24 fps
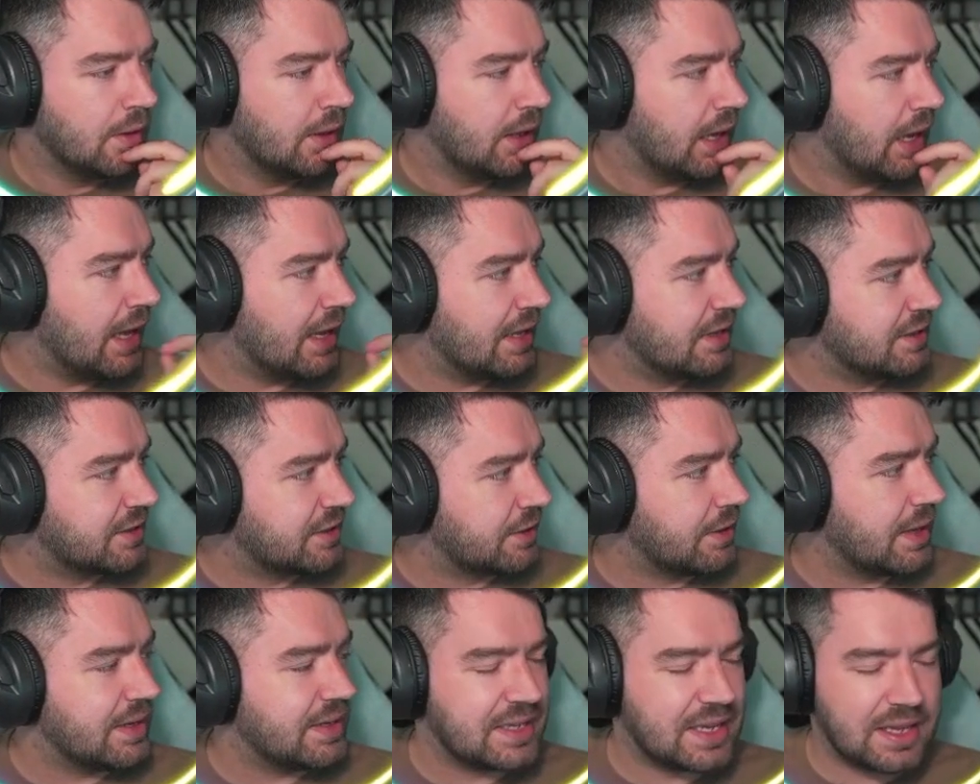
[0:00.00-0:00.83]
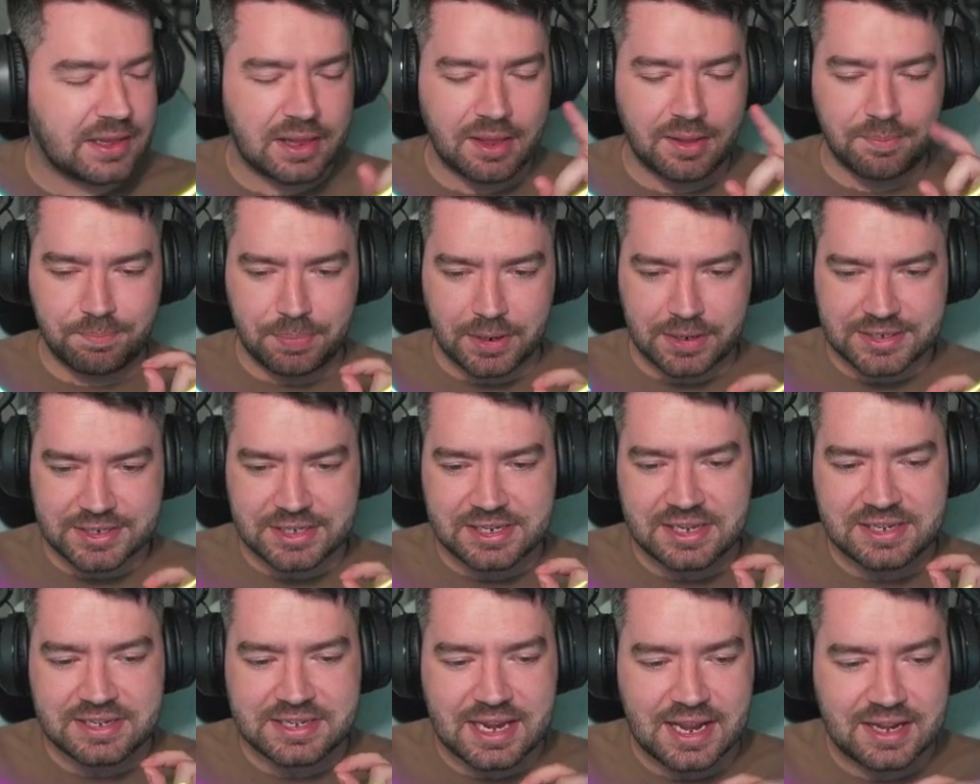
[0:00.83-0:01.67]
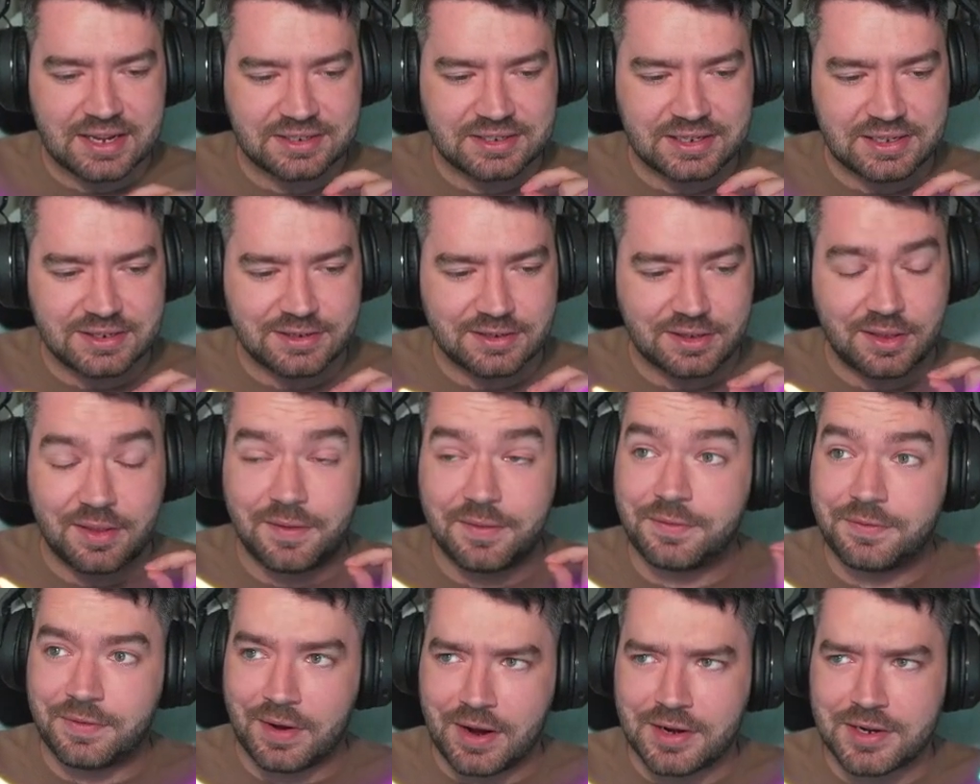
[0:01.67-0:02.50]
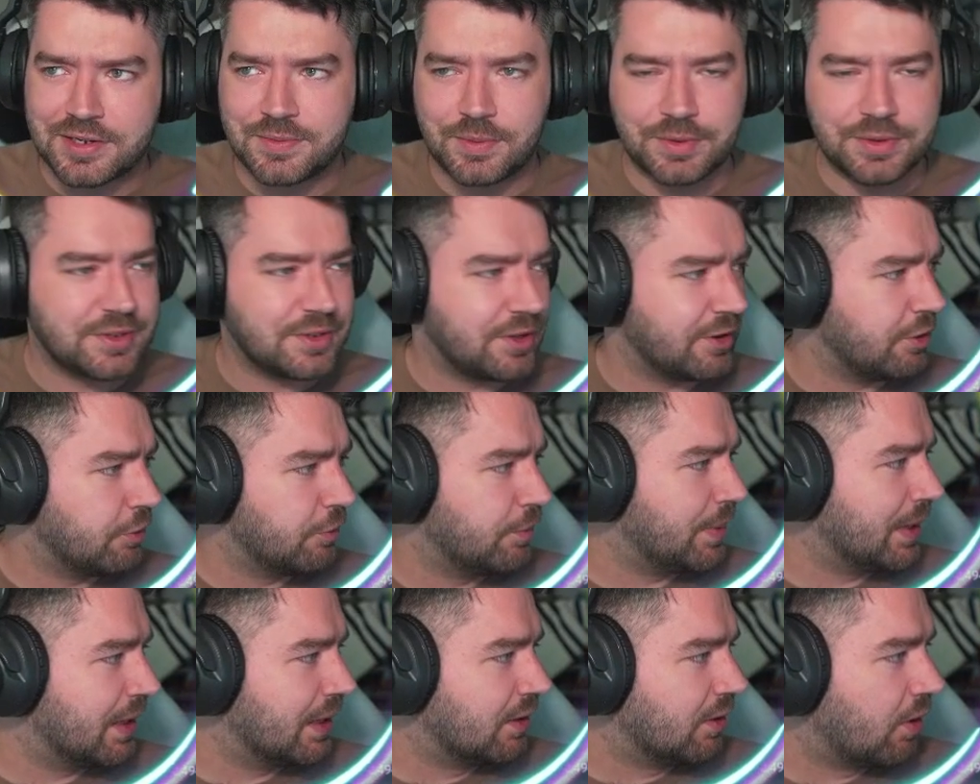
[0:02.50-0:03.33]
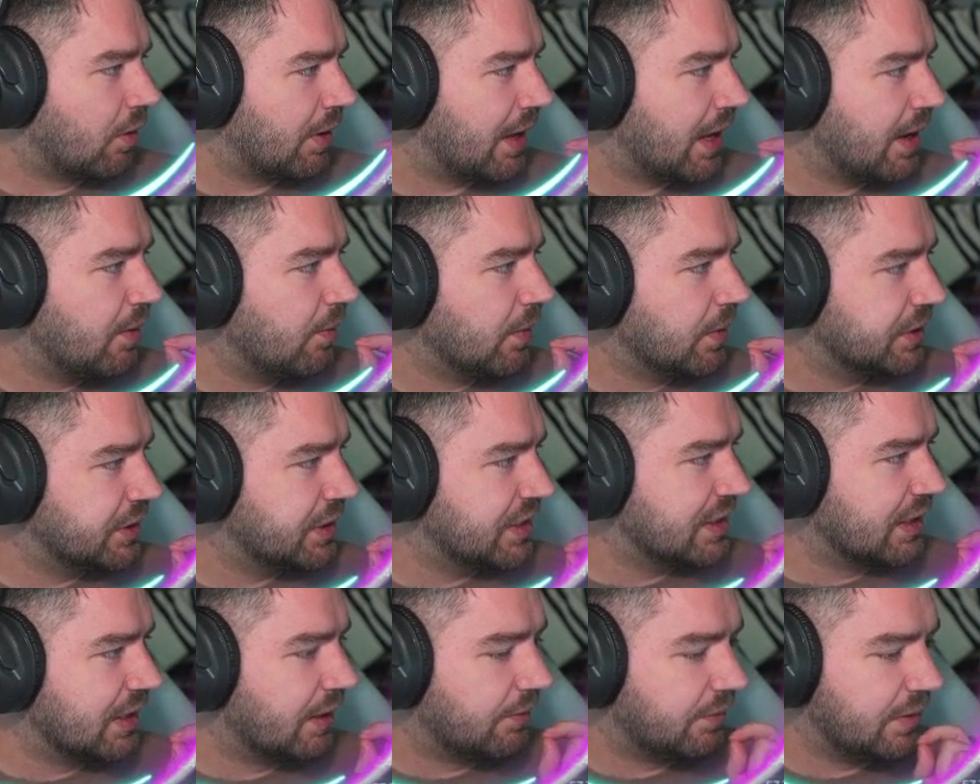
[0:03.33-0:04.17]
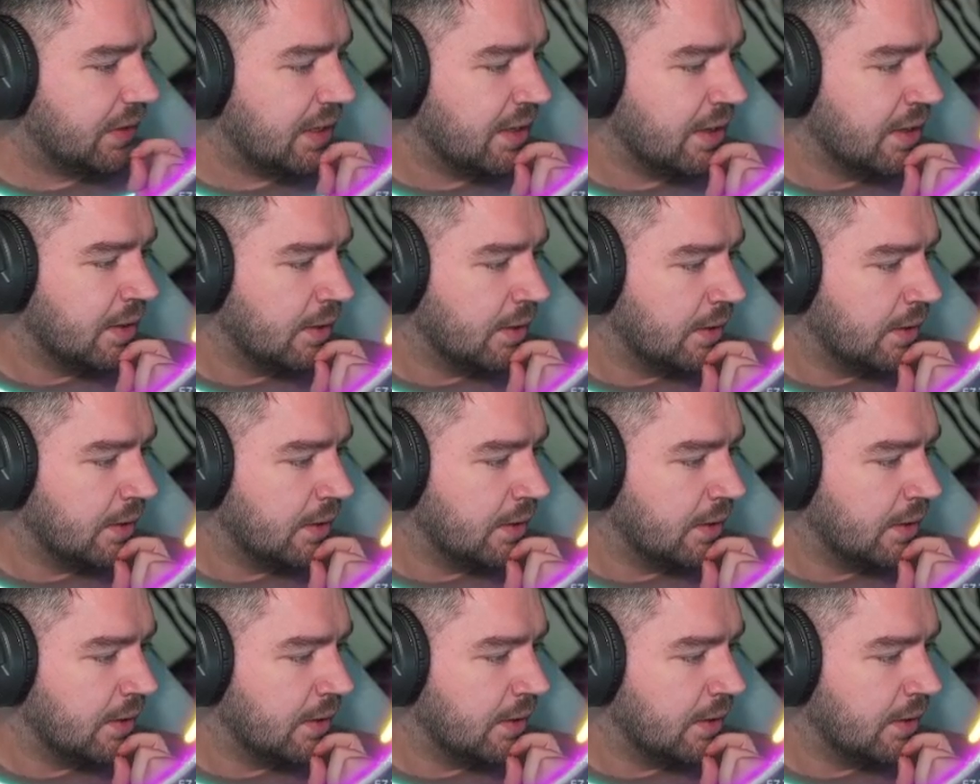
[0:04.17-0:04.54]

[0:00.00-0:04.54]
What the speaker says: And so they said that buses and taxis are the first ones that you'll be unlocking, which is lovely.